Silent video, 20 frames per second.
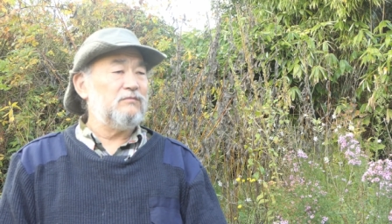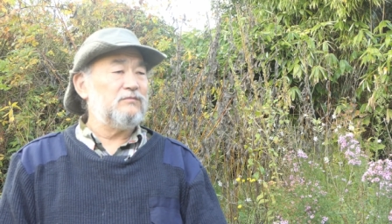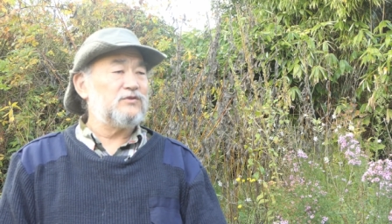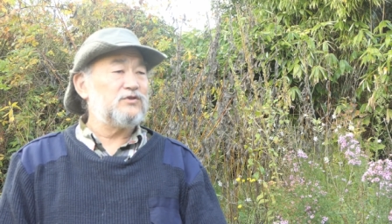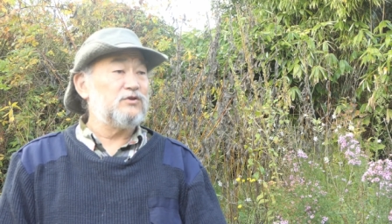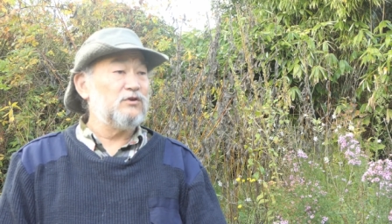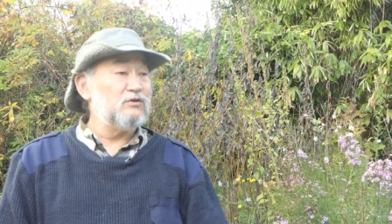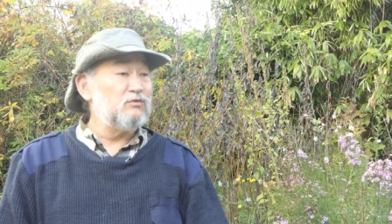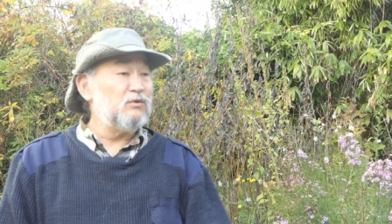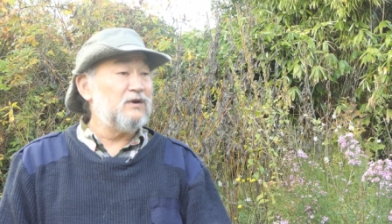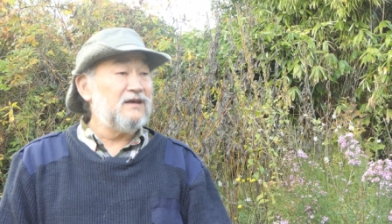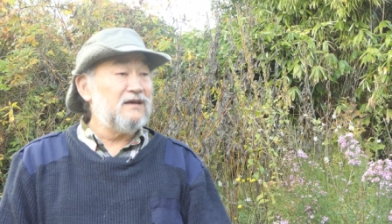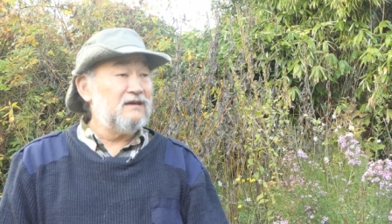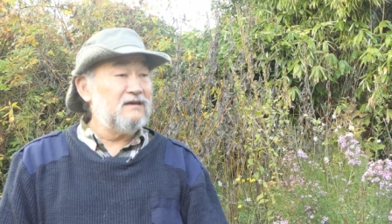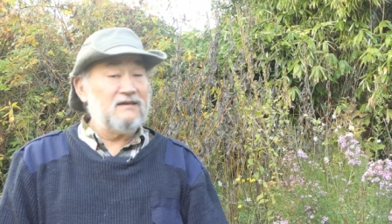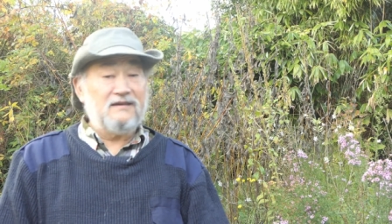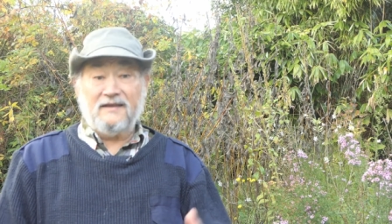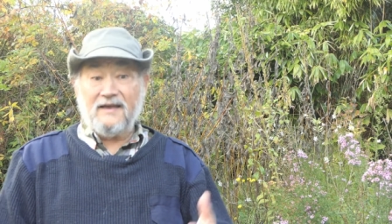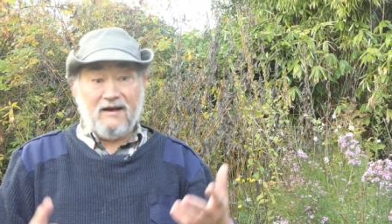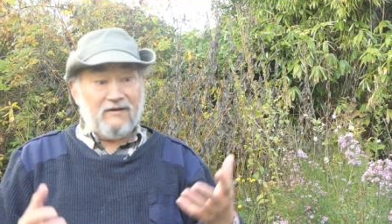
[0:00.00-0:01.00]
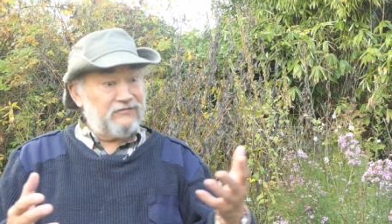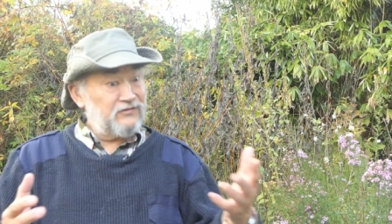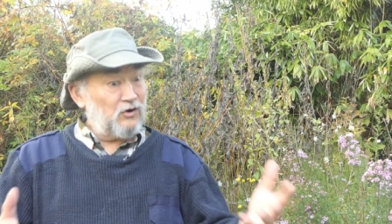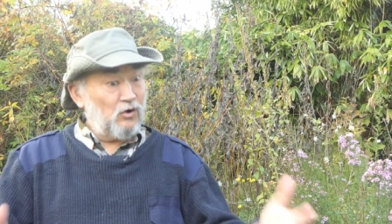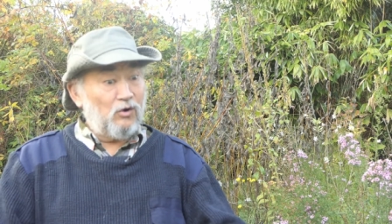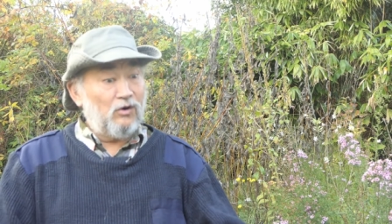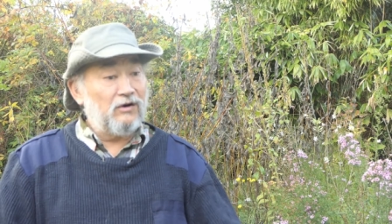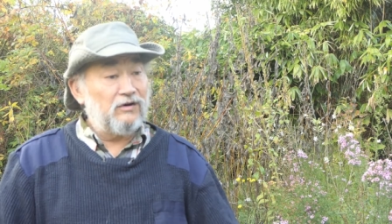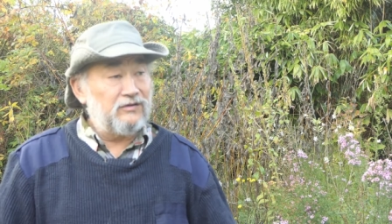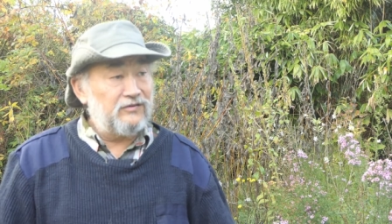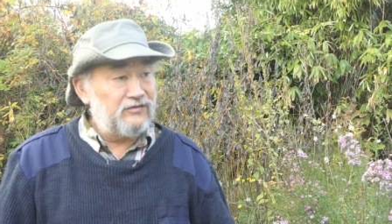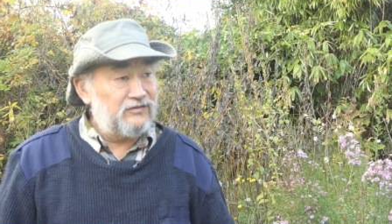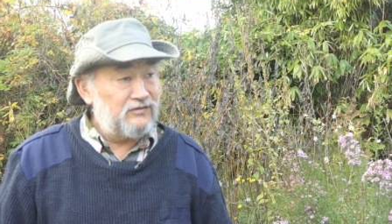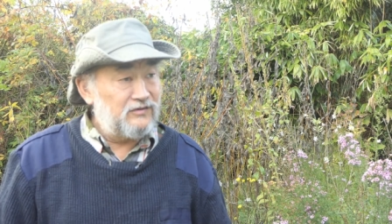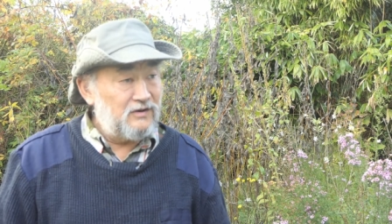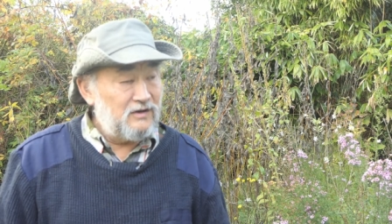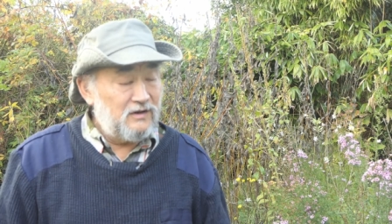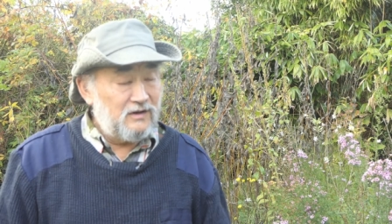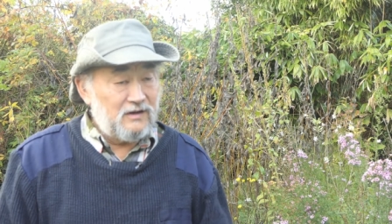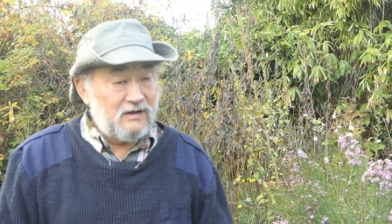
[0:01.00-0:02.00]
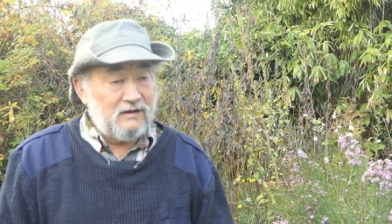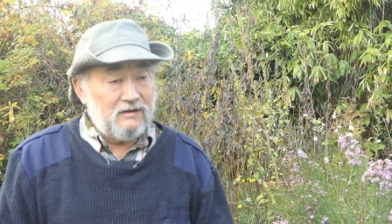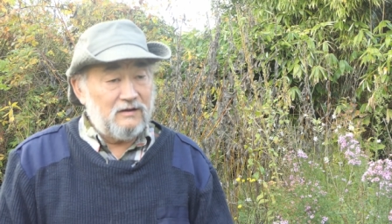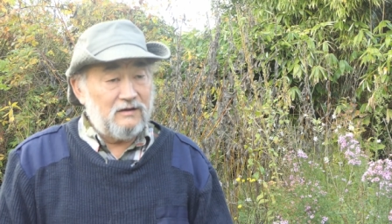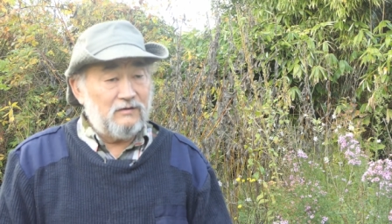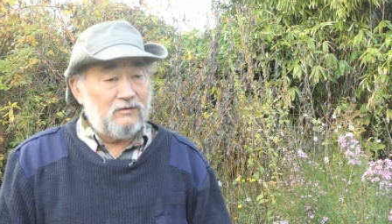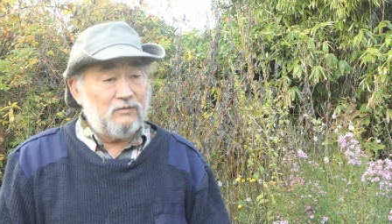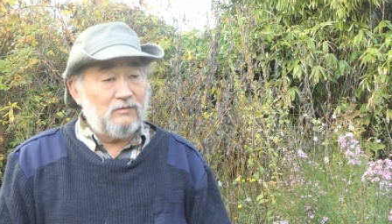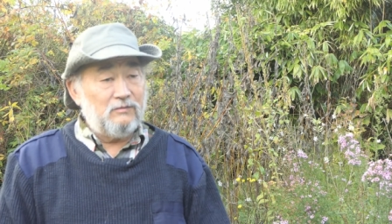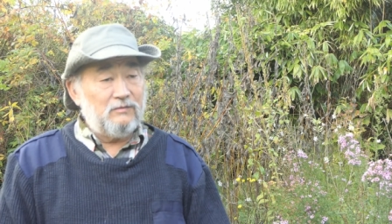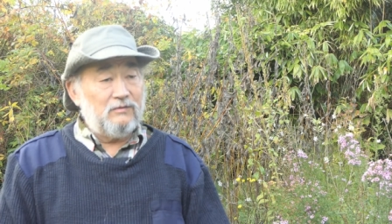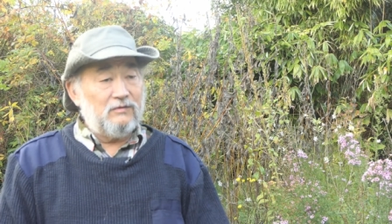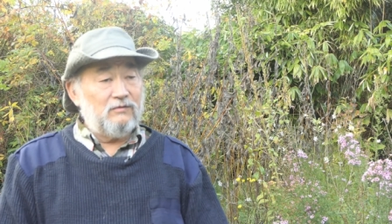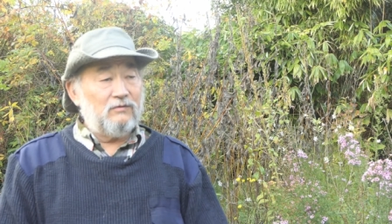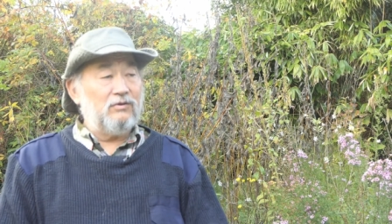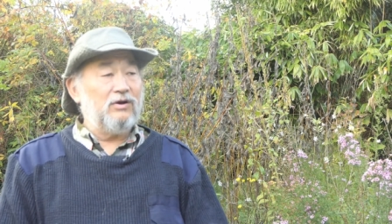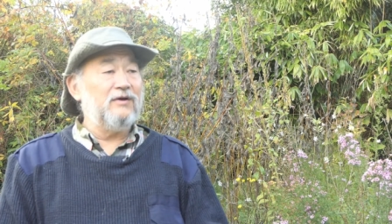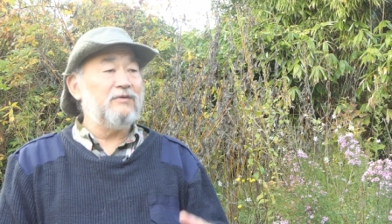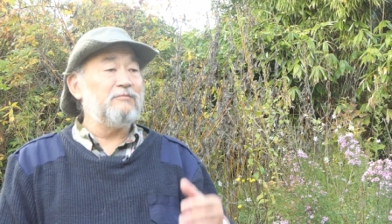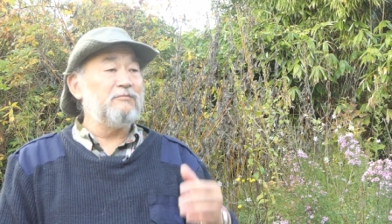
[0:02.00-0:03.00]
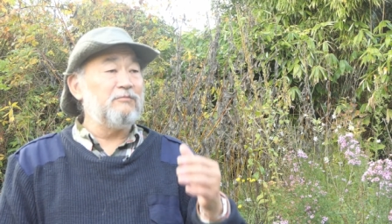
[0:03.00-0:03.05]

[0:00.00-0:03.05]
Should we? Of course. Yes.